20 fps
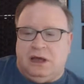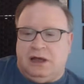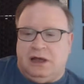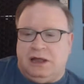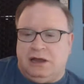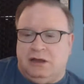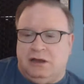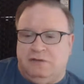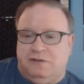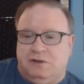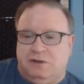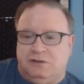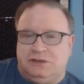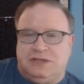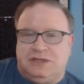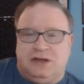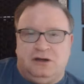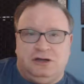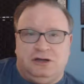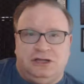interviews
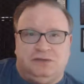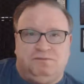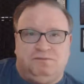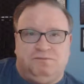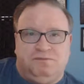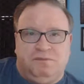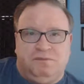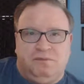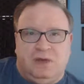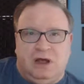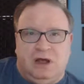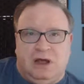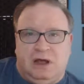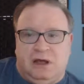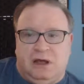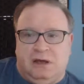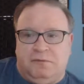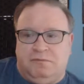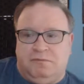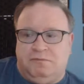that are just
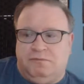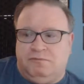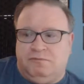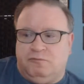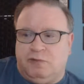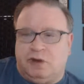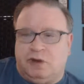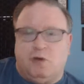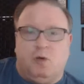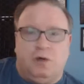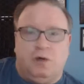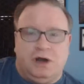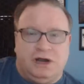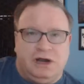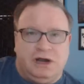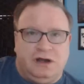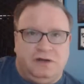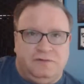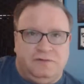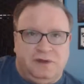recorded
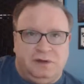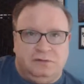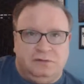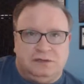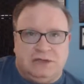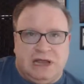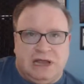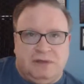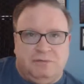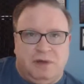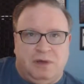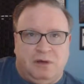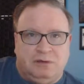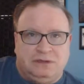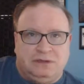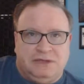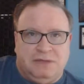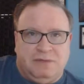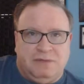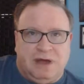interviews and
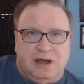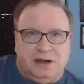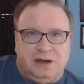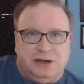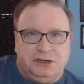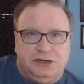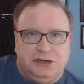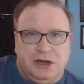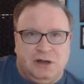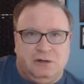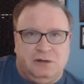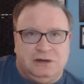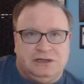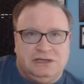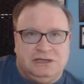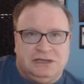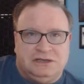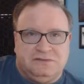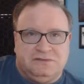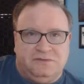post them on the show in
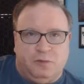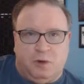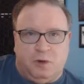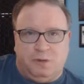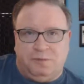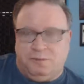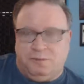season 4.